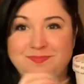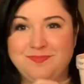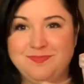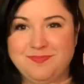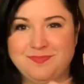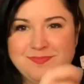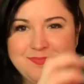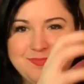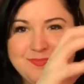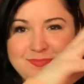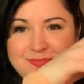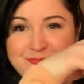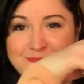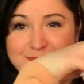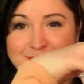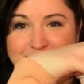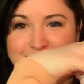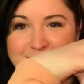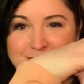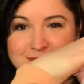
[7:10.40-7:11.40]

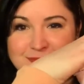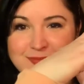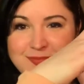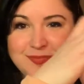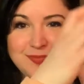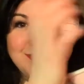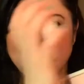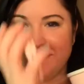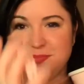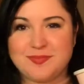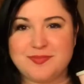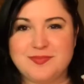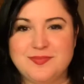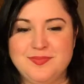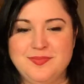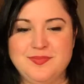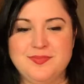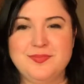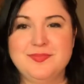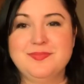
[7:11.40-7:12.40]

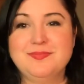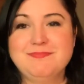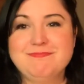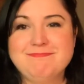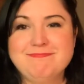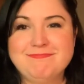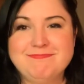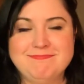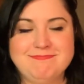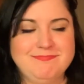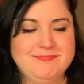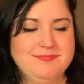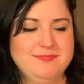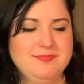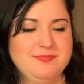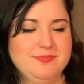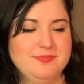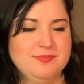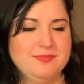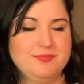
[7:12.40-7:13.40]

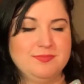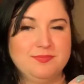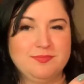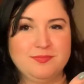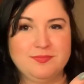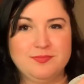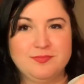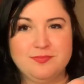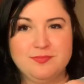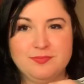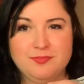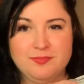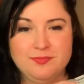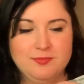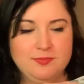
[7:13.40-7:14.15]
Nobody speaks.